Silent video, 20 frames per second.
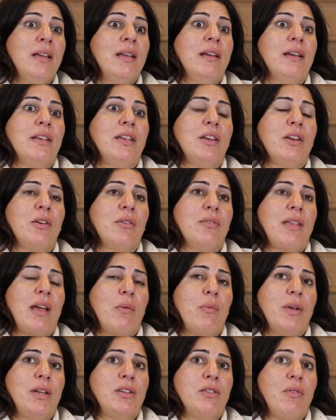
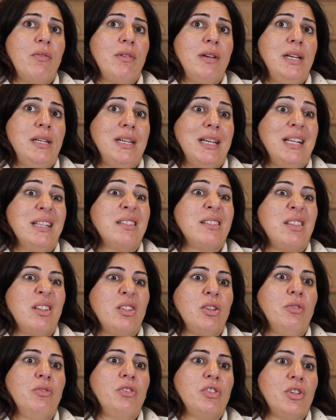that we don't need to
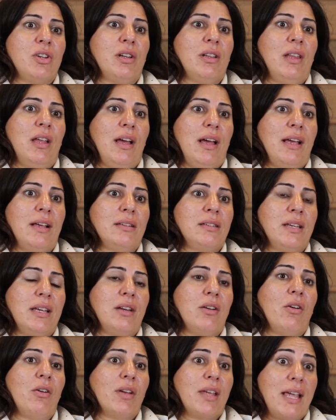institutionalize
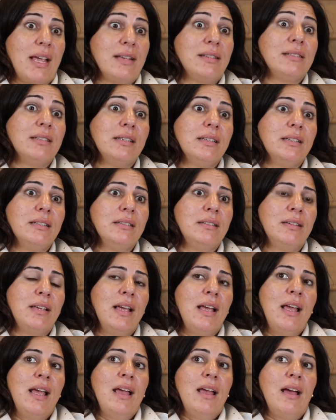in all cases,
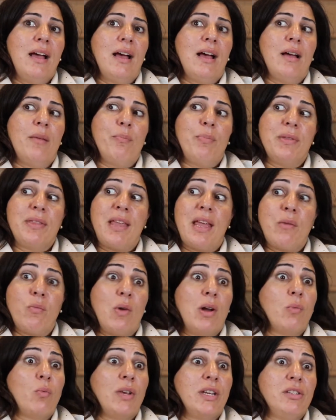but then
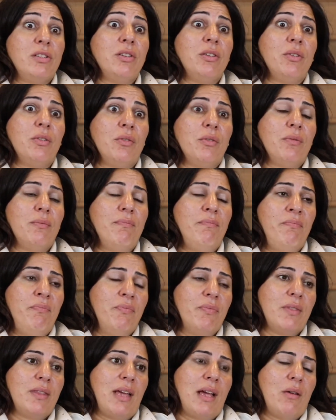when we do,
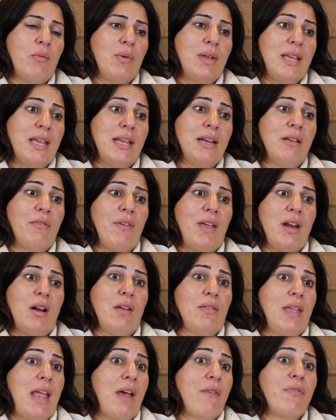that we innovate
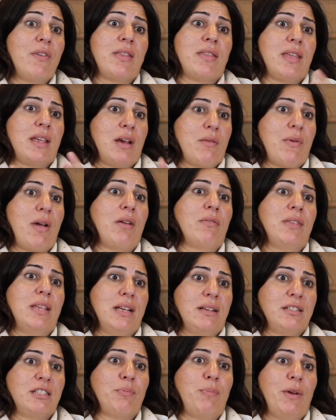on everything around the
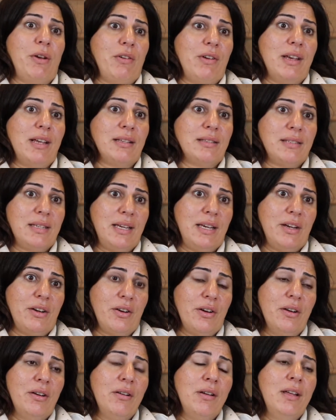experience
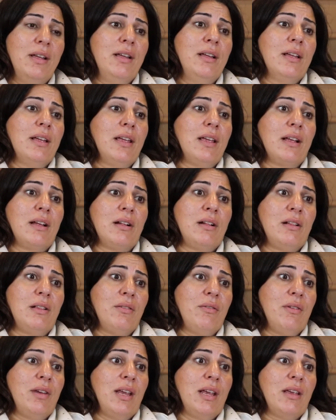here,
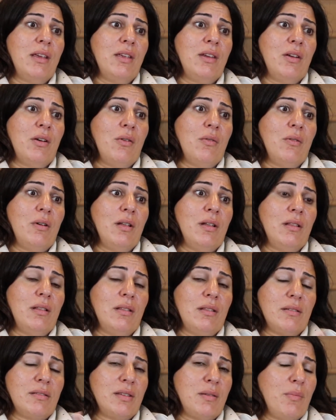including,
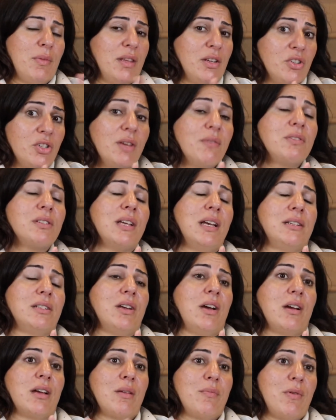some of the shifts I
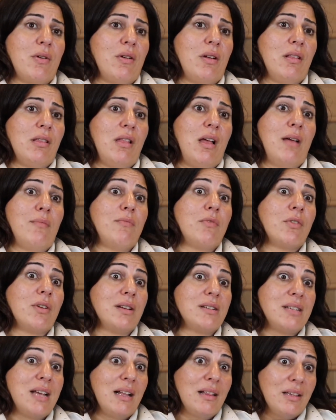talk about, a lot more
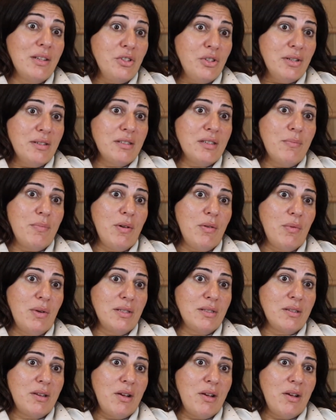intelligence about what's